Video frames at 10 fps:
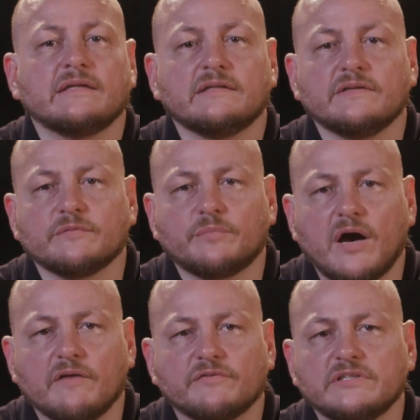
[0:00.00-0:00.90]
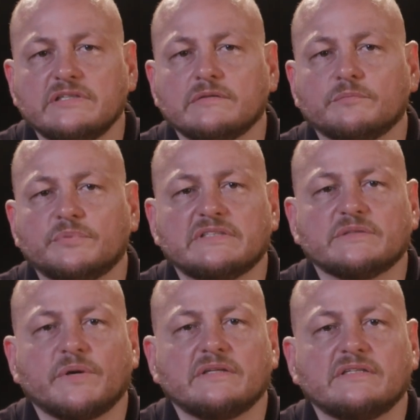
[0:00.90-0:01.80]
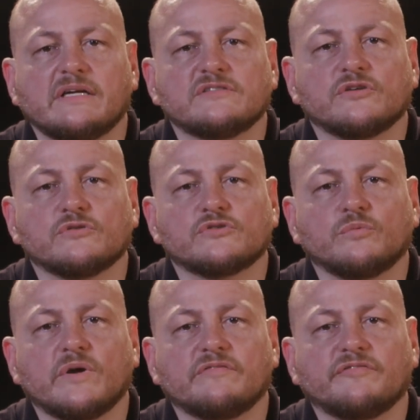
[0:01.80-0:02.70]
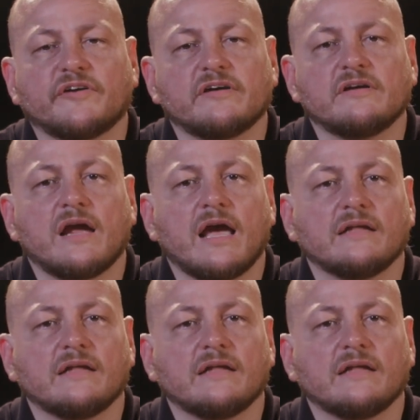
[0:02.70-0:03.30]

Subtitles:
live in poverty, be dependent on social welfare,